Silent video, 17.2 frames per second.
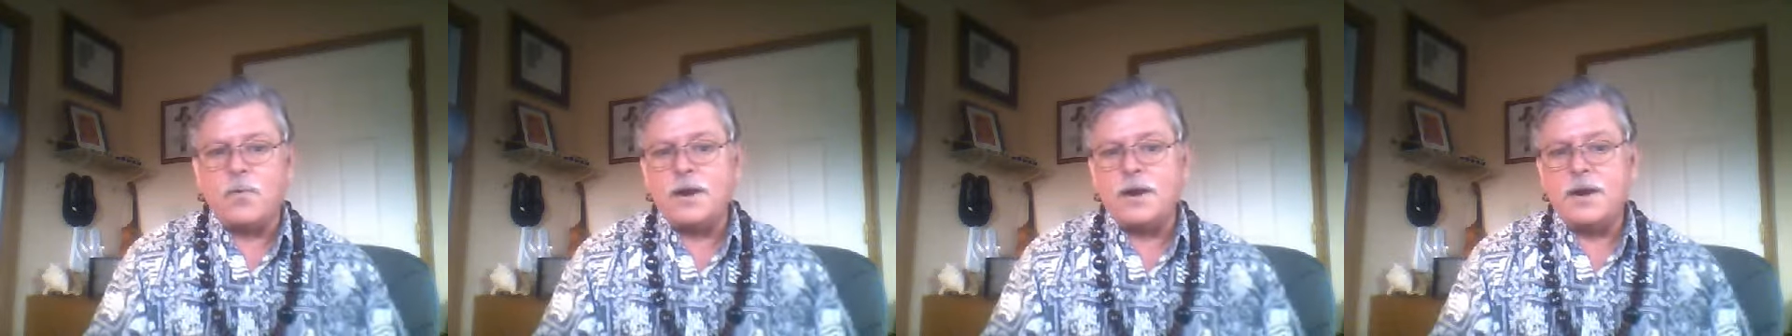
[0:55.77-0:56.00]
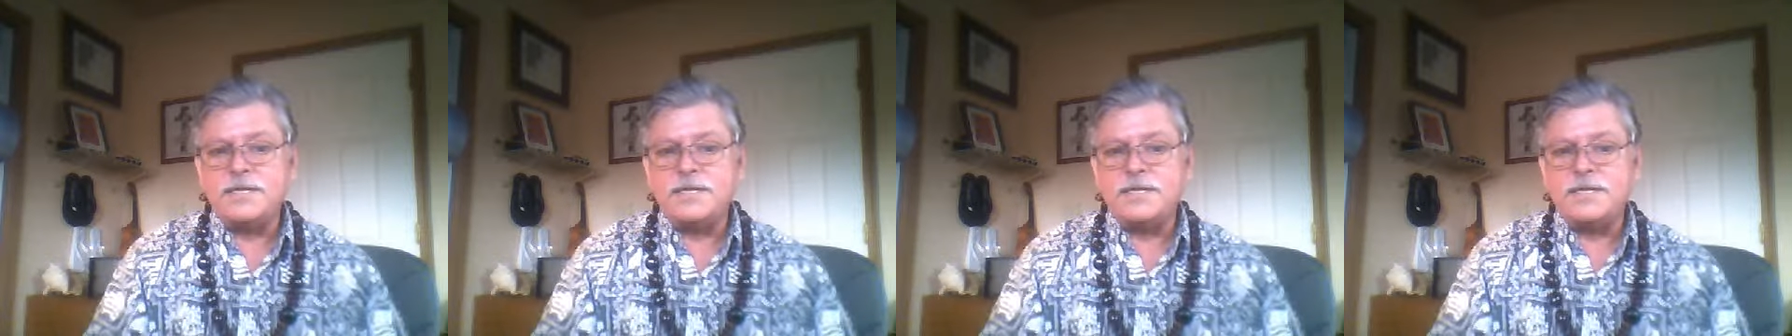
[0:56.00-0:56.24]

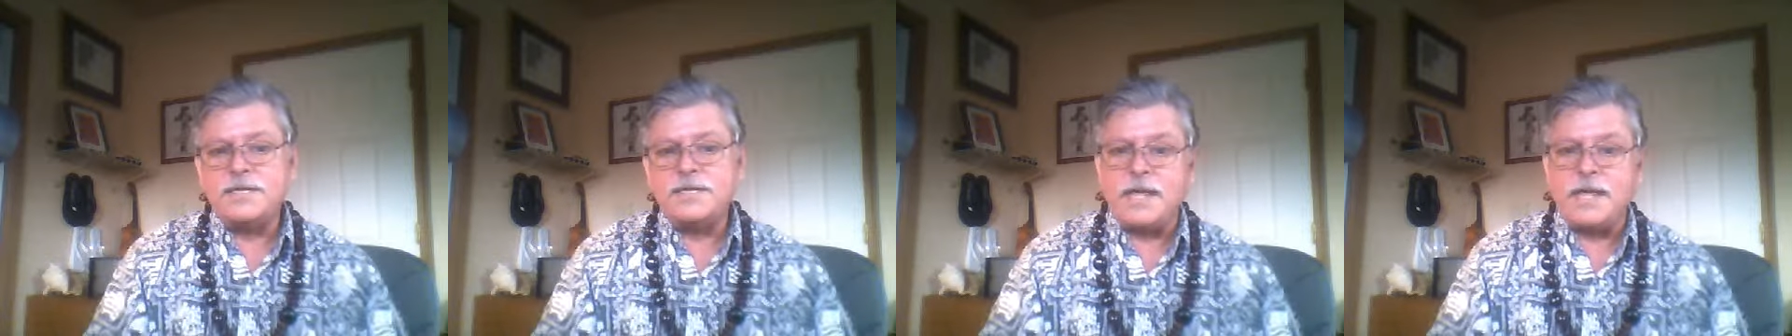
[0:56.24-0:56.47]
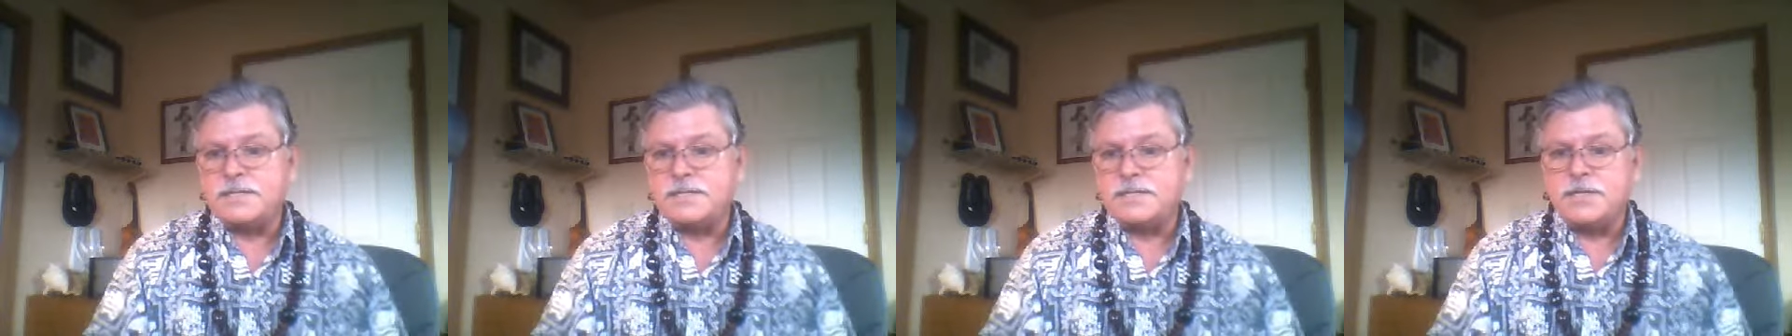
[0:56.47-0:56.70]
where to
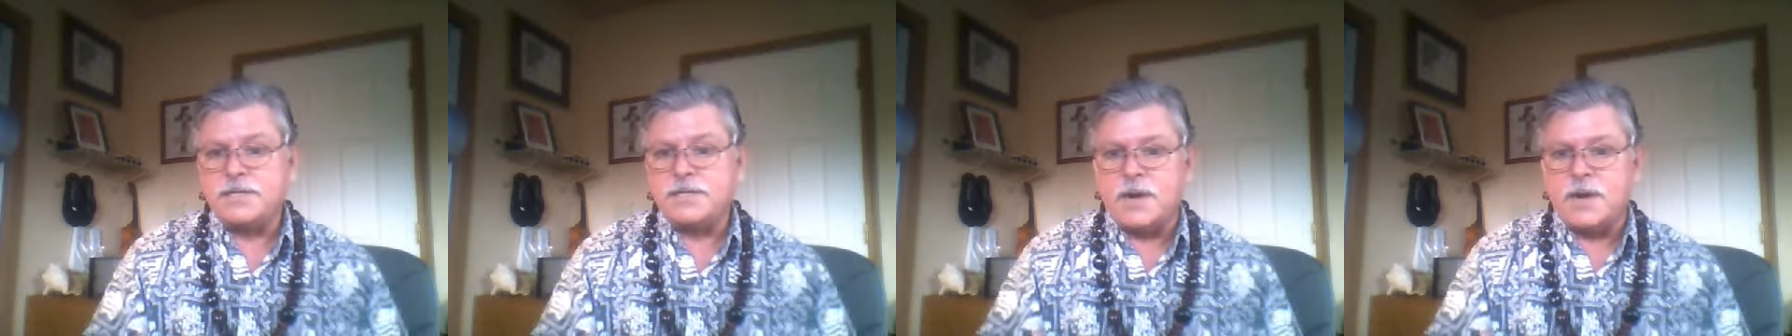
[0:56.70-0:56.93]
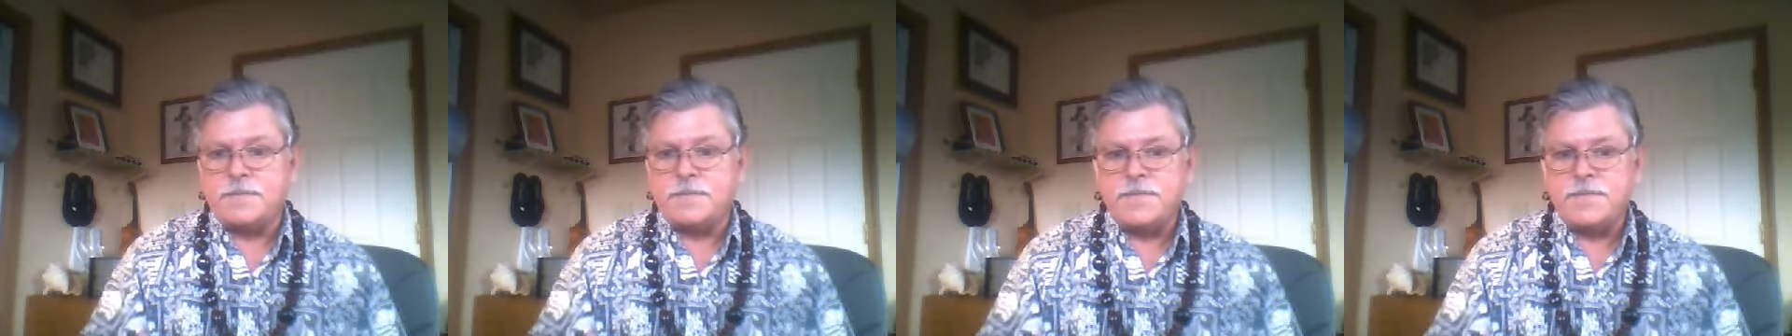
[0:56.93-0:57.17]
stay, and so
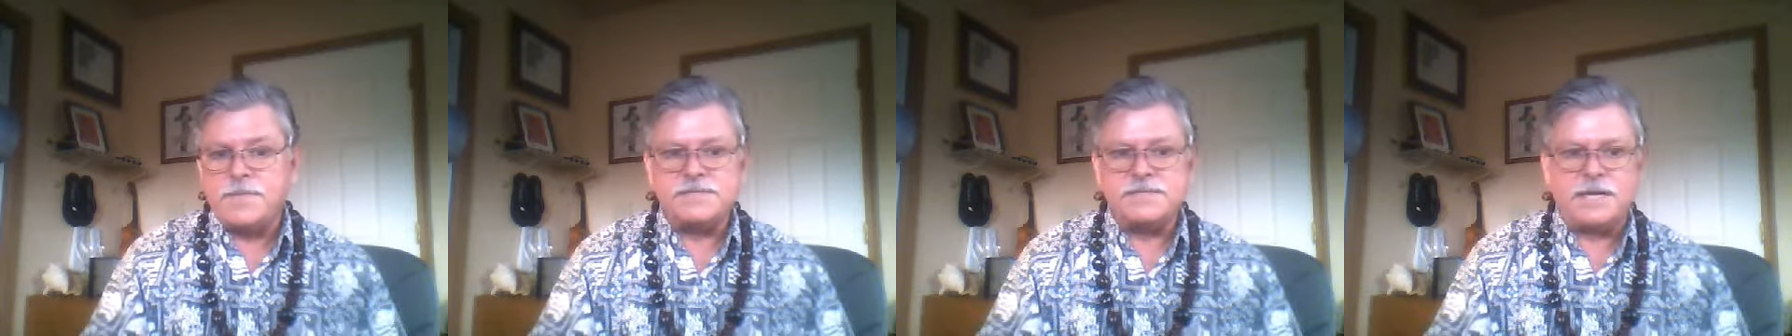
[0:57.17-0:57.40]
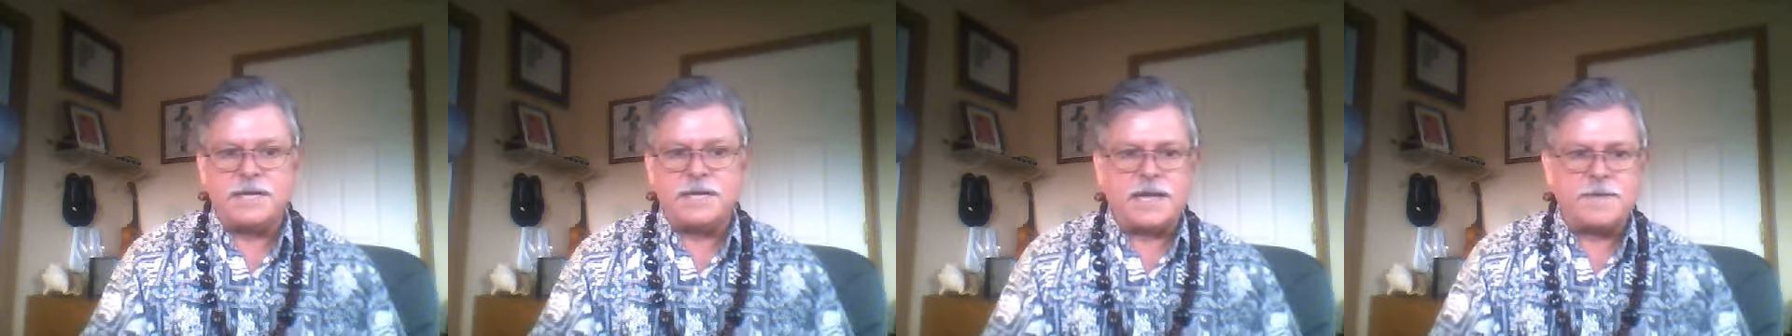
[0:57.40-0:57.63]
on.
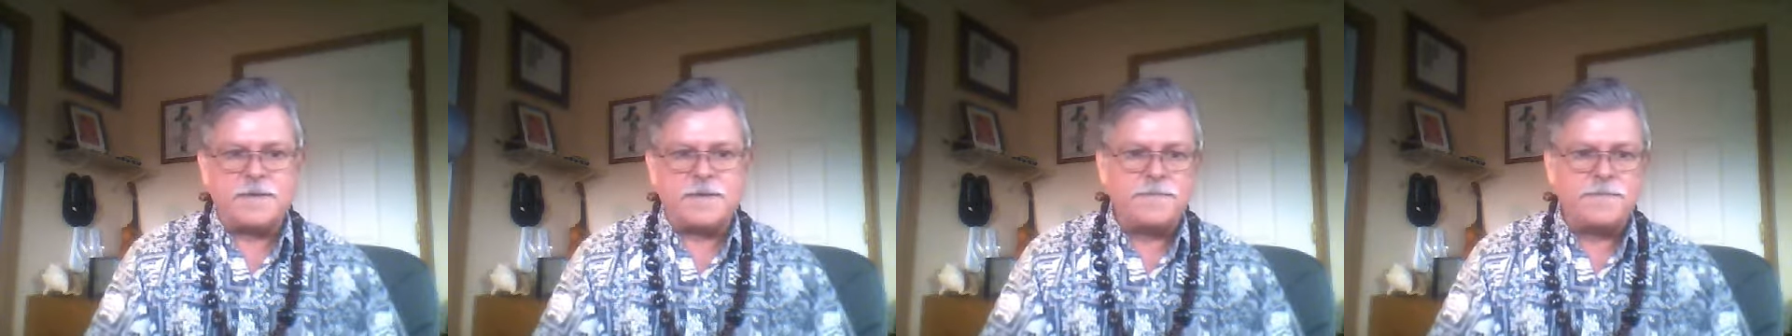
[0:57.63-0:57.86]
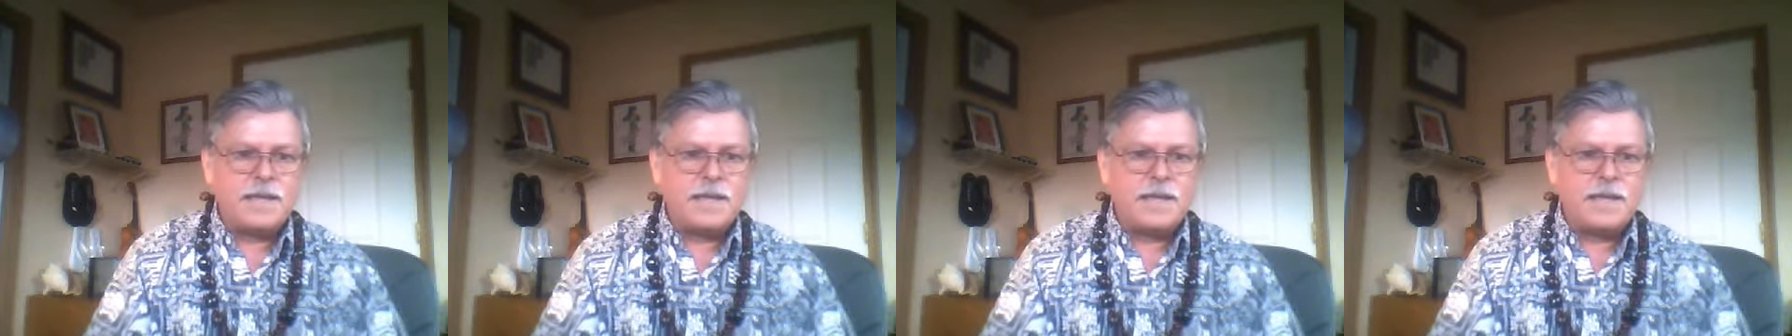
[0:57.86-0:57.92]
Things like that.